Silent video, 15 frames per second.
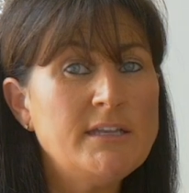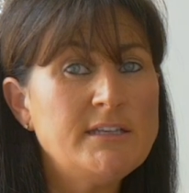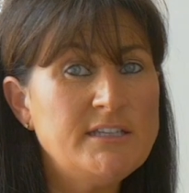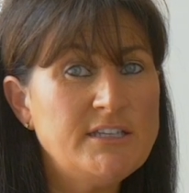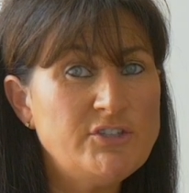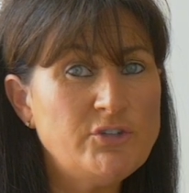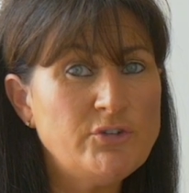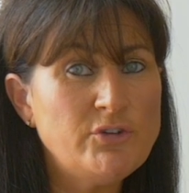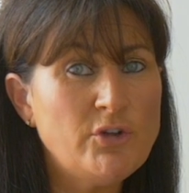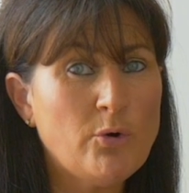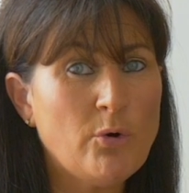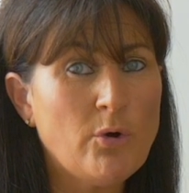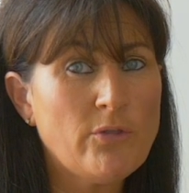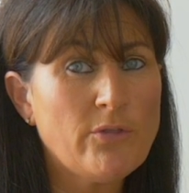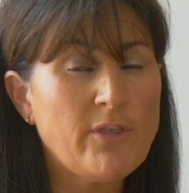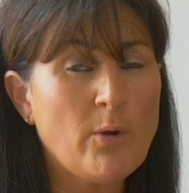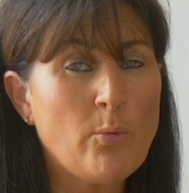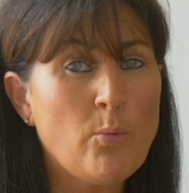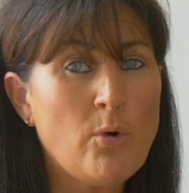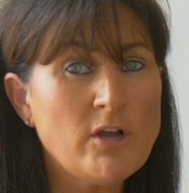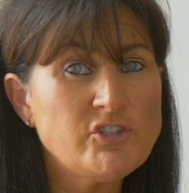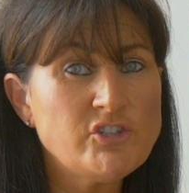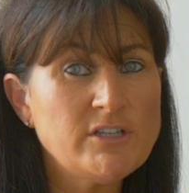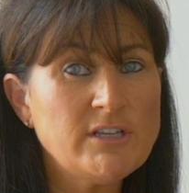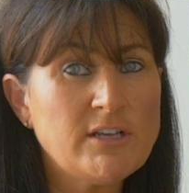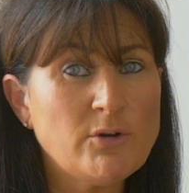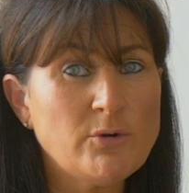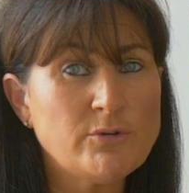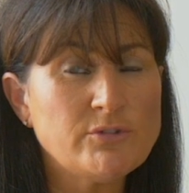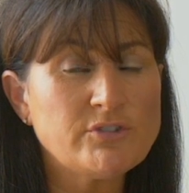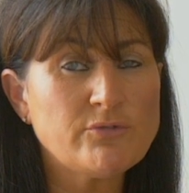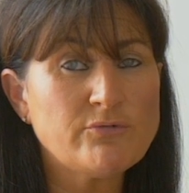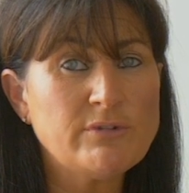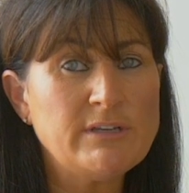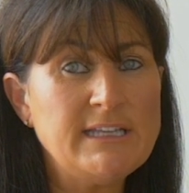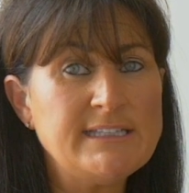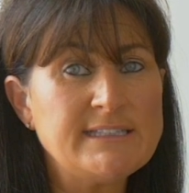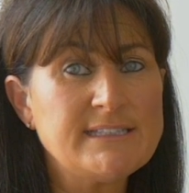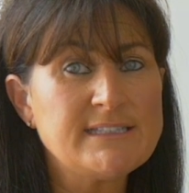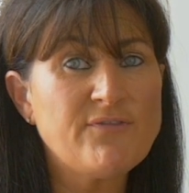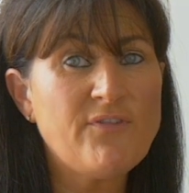Did you know that washing clothes releases